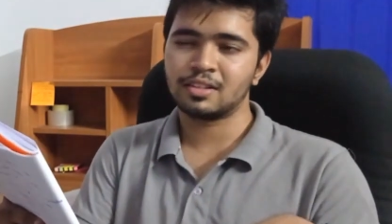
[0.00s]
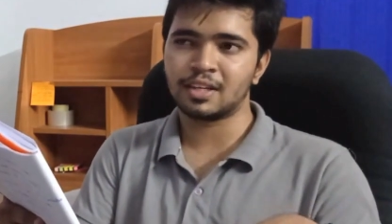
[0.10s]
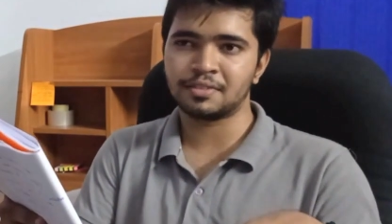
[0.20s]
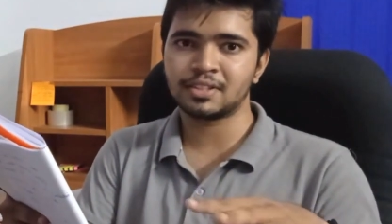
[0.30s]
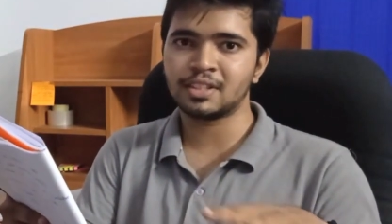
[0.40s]

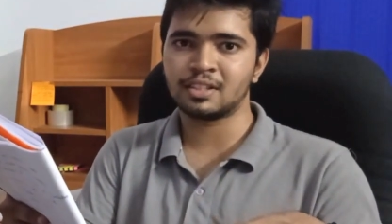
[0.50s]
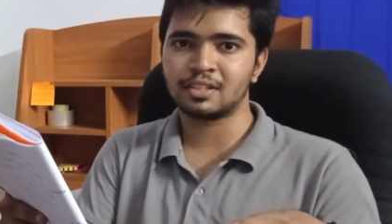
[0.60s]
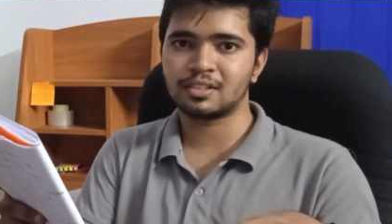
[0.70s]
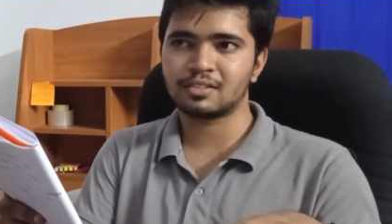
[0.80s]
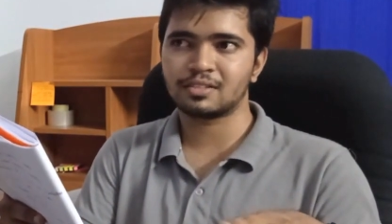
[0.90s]
I've seen
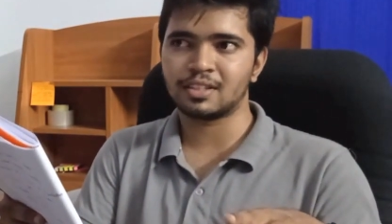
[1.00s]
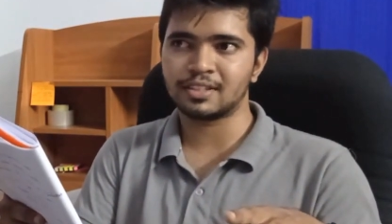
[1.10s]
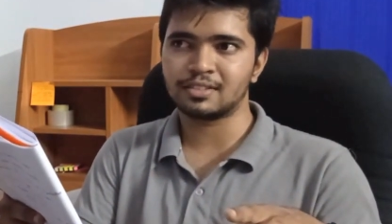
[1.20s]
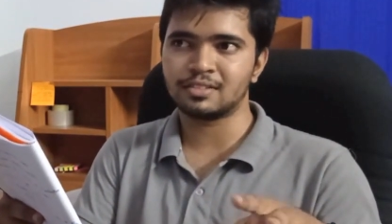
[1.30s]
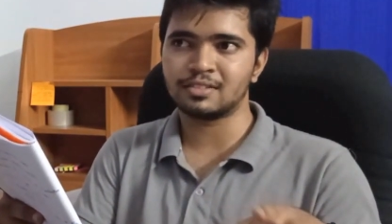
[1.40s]
it like
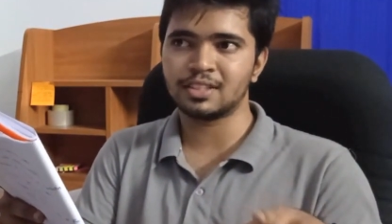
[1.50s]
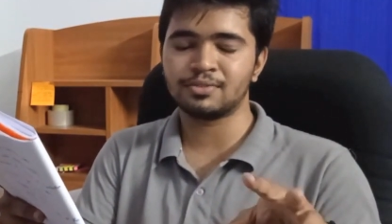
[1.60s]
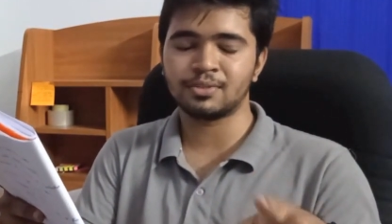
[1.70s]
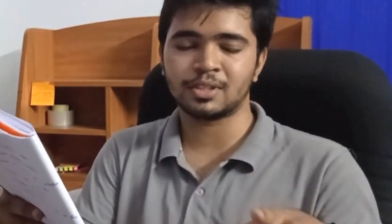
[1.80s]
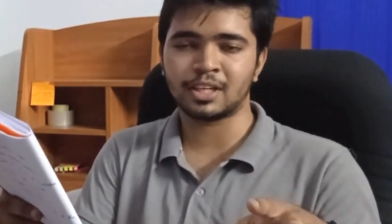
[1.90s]
3
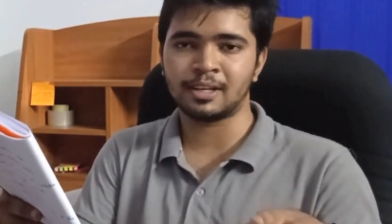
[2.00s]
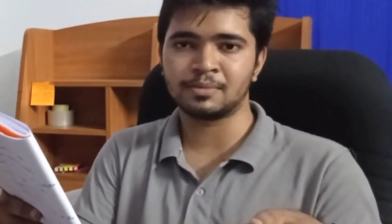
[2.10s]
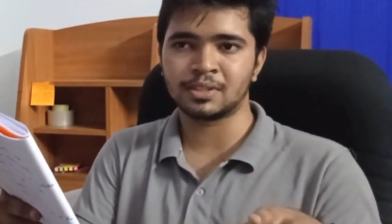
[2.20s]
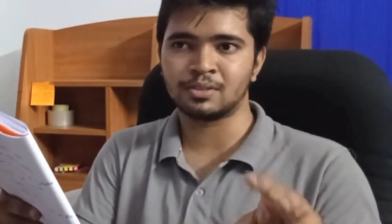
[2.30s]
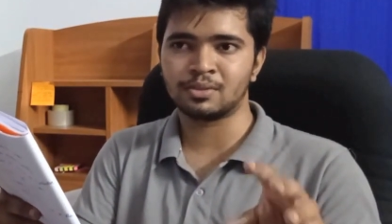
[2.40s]
4 times in